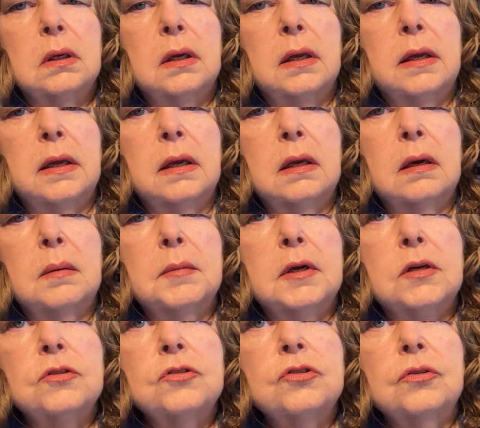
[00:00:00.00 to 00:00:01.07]
And I'm
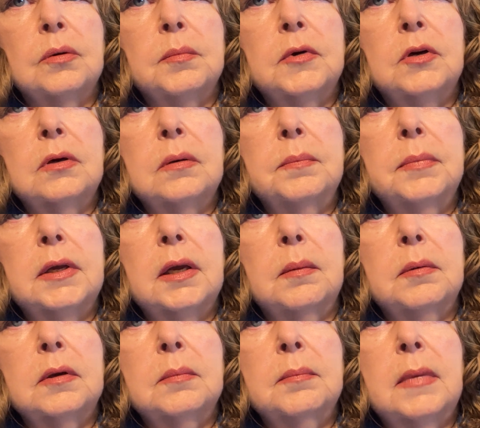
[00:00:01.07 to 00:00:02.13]
not sure I'm going to be
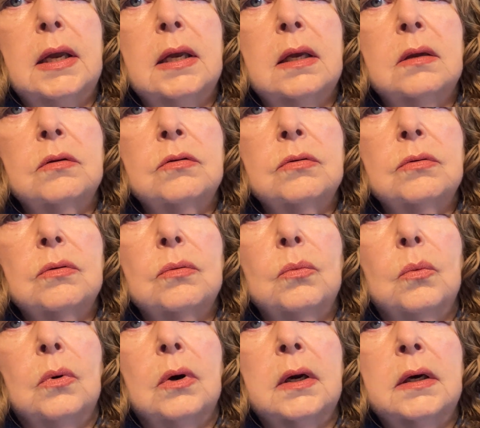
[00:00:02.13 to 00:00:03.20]
able to make it to the
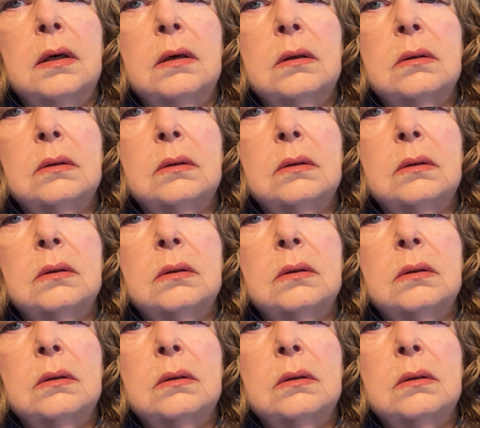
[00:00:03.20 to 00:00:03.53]
one.